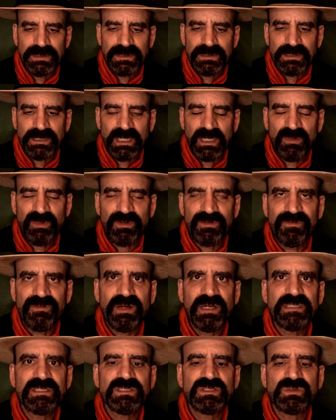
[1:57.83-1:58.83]
to help it
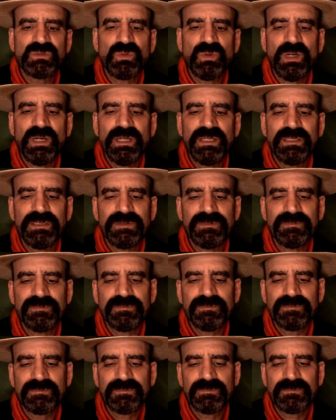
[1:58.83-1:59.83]
find its way.
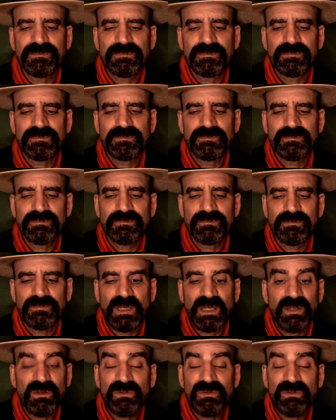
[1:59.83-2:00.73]
I